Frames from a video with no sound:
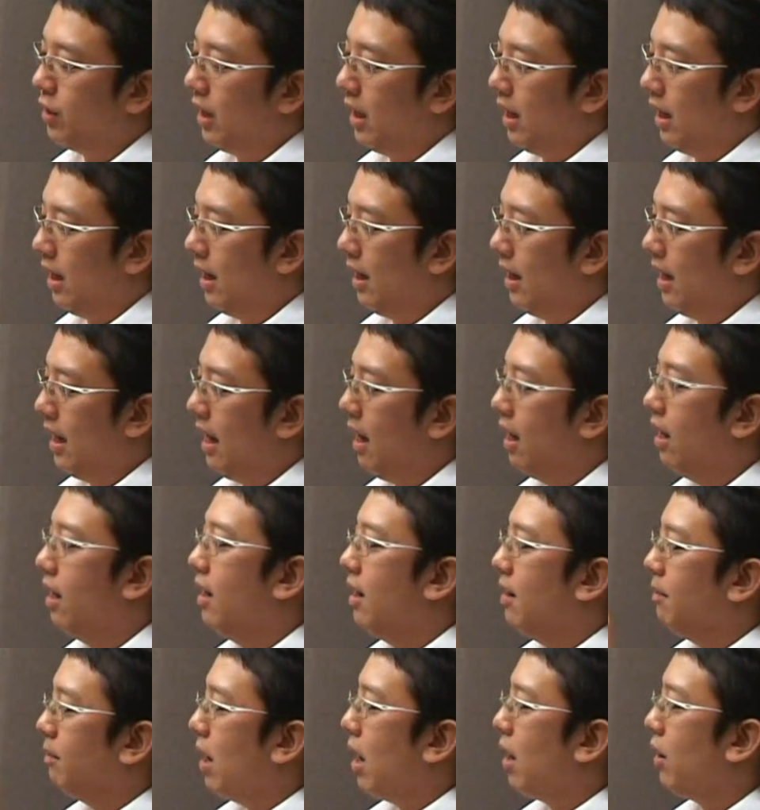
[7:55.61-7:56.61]

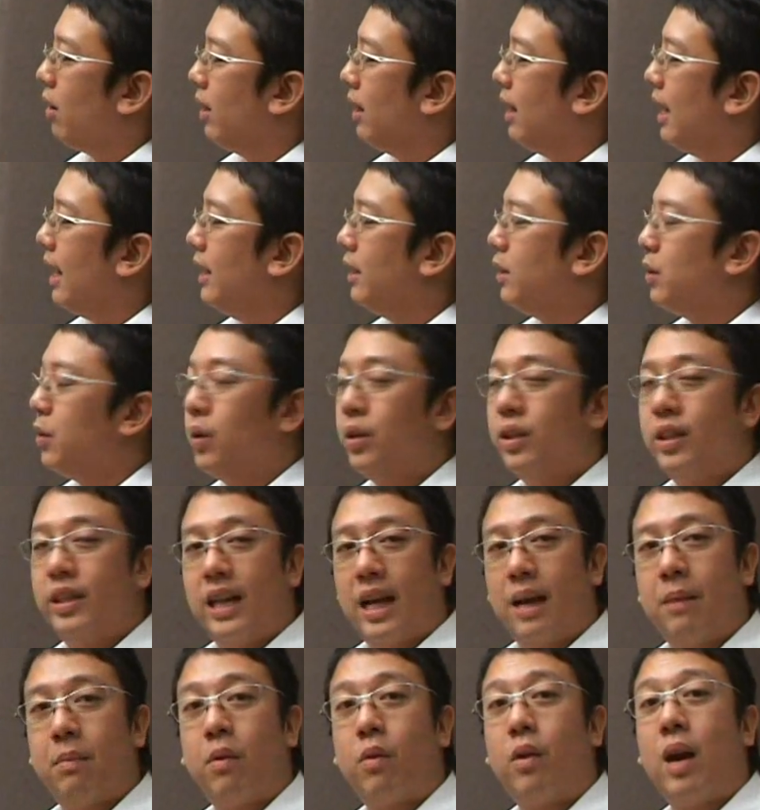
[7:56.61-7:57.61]
Powerline
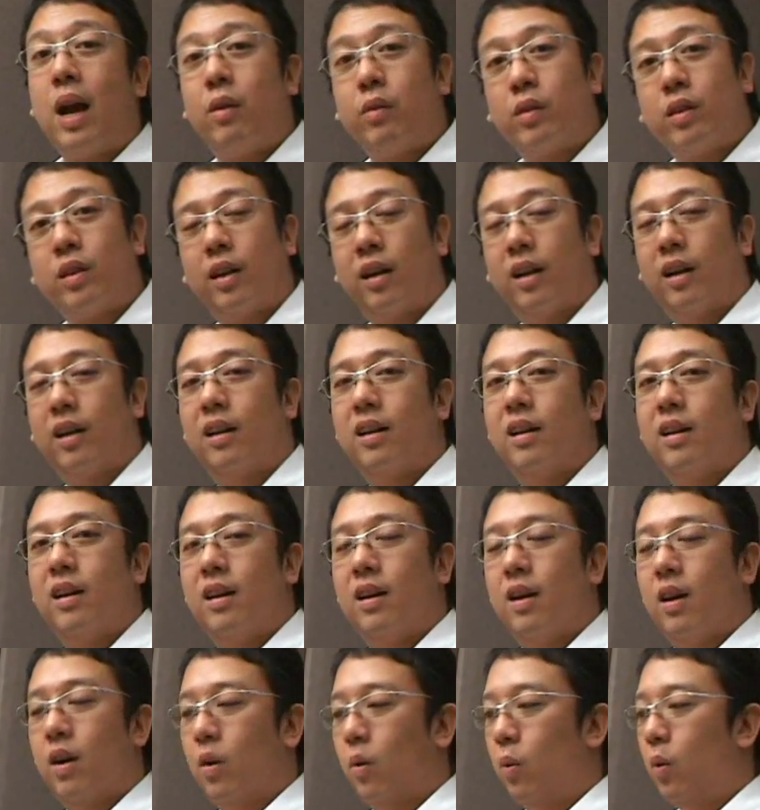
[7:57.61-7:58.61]
200M router.
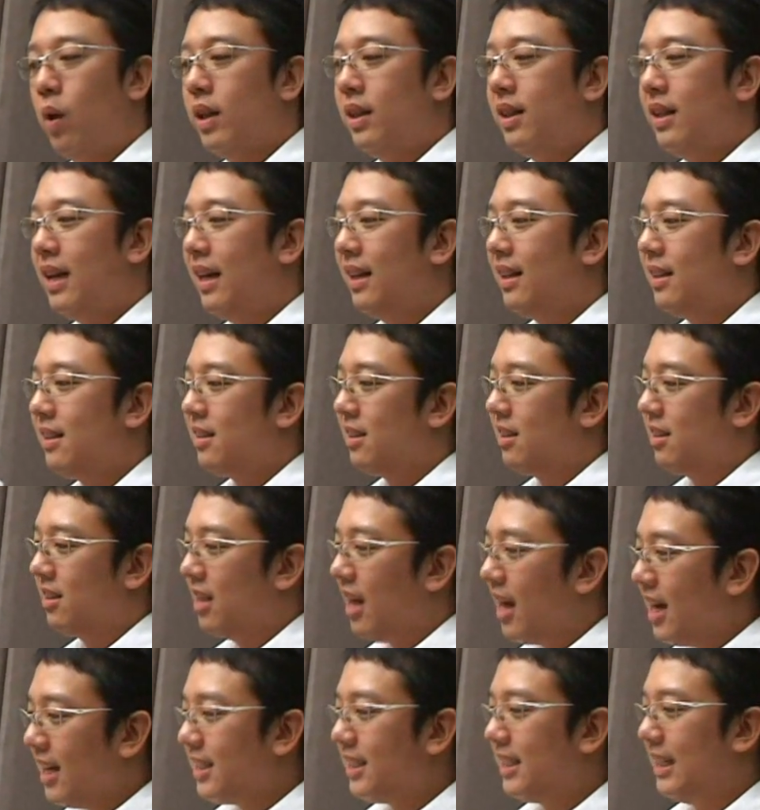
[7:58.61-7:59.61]
What that
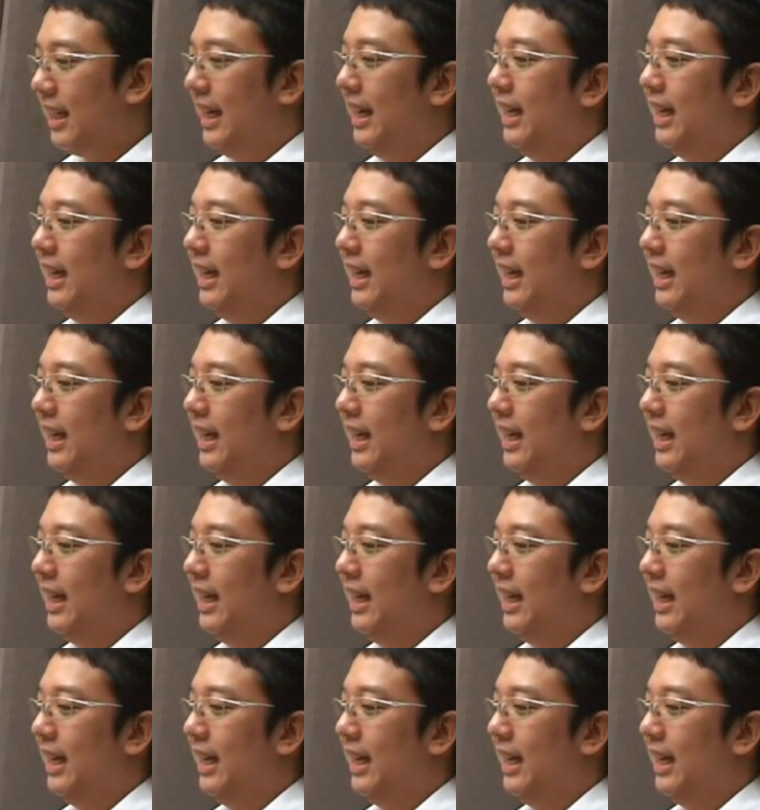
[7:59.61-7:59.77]
does